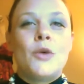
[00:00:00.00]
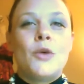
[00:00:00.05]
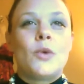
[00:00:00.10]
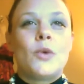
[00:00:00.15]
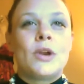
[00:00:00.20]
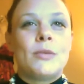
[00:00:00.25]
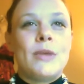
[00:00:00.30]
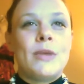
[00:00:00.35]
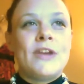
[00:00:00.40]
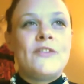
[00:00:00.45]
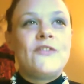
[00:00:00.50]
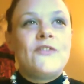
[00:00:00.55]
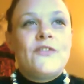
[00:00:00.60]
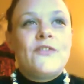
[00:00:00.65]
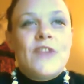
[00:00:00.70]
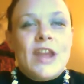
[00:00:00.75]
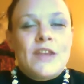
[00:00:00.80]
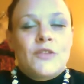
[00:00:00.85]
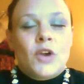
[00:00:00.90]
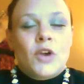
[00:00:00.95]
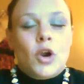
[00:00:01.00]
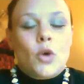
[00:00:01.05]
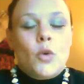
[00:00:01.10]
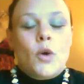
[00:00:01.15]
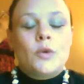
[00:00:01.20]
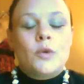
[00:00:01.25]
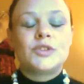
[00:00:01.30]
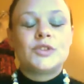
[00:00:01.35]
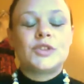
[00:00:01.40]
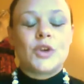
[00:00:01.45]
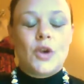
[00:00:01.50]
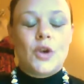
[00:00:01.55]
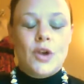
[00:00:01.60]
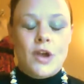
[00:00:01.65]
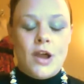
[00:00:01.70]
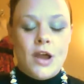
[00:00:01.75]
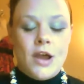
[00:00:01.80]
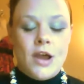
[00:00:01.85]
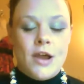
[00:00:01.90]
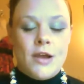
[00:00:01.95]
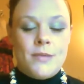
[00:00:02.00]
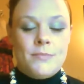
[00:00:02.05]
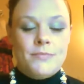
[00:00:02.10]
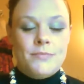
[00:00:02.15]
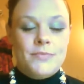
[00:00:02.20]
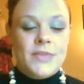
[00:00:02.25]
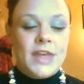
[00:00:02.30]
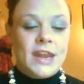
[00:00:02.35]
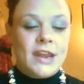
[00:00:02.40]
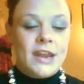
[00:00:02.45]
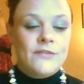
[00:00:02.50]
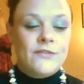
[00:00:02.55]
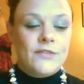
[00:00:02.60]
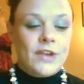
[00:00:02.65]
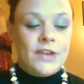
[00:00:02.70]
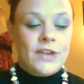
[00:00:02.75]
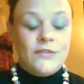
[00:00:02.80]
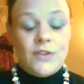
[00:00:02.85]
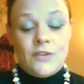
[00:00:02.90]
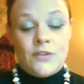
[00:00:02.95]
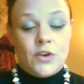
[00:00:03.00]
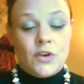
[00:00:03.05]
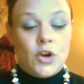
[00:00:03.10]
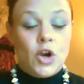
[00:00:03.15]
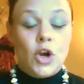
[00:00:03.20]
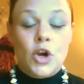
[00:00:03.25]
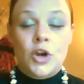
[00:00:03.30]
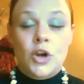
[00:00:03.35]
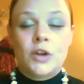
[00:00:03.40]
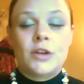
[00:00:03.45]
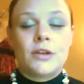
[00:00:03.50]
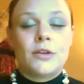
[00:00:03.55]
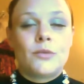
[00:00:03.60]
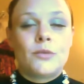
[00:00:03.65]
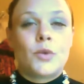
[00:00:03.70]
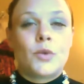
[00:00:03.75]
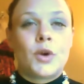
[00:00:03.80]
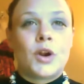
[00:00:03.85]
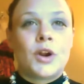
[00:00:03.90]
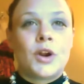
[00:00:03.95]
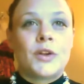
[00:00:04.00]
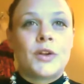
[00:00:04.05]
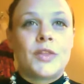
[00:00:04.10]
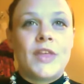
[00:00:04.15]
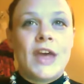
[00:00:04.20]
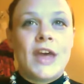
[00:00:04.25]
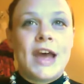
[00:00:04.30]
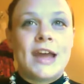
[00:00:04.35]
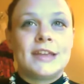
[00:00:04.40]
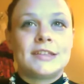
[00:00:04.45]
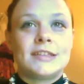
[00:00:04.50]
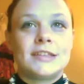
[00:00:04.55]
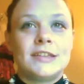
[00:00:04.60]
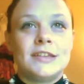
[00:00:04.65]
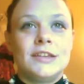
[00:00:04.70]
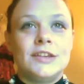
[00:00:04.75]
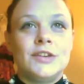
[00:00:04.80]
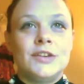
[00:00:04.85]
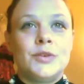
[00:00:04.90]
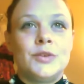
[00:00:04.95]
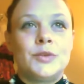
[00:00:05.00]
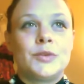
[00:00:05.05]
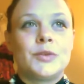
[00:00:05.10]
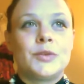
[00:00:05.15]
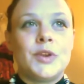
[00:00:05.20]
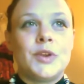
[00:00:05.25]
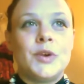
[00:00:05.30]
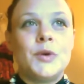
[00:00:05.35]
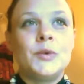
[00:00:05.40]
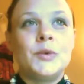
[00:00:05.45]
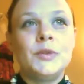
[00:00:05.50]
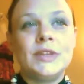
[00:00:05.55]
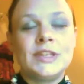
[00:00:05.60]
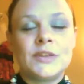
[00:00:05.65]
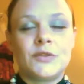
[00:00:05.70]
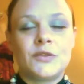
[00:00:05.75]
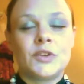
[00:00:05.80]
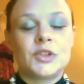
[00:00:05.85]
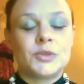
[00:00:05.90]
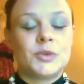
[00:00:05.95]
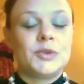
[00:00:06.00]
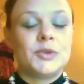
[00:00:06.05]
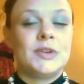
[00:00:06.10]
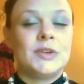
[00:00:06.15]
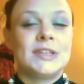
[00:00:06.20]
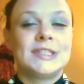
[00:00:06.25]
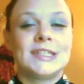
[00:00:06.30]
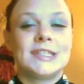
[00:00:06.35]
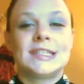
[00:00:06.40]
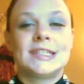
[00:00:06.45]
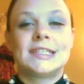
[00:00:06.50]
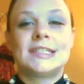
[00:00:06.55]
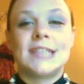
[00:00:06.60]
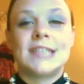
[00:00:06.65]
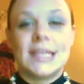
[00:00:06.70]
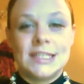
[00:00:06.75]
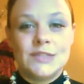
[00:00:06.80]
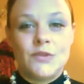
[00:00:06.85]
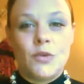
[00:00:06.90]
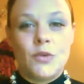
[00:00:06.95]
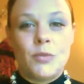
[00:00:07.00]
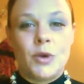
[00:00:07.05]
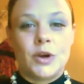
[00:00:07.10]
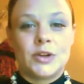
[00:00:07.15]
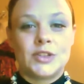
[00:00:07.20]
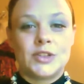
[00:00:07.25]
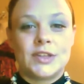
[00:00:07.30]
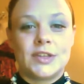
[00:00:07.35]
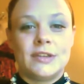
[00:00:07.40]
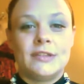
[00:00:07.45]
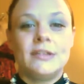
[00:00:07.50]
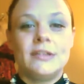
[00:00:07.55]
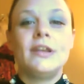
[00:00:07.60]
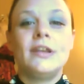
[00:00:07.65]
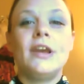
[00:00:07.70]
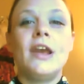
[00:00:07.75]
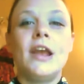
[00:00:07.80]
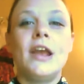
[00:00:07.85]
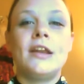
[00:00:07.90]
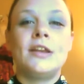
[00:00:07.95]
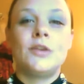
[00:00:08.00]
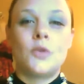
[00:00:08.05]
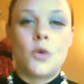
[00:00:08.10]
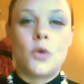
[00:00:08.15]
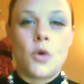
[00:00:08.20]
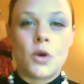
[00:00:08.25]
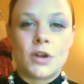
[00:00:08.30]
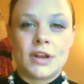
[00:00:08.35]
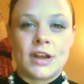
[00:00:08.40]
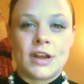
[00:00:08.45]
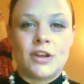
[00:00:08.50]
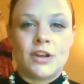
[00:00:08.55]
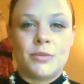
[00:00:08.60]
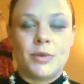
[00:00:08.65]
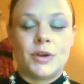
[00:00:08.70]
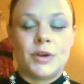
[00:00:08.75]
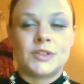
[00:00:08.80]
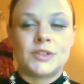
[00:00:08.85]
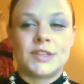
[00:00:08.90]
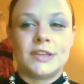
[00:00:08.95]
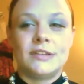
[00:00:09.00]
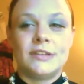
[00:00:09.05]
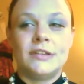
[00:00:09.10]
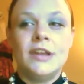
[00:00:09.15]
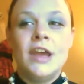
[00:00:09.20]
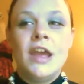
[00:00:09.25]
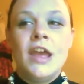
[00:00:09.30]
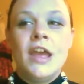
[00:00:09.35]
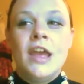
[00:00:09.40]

One of my favorite quotes that I've ever heard were that, the only difference between a successful person and an ordinary person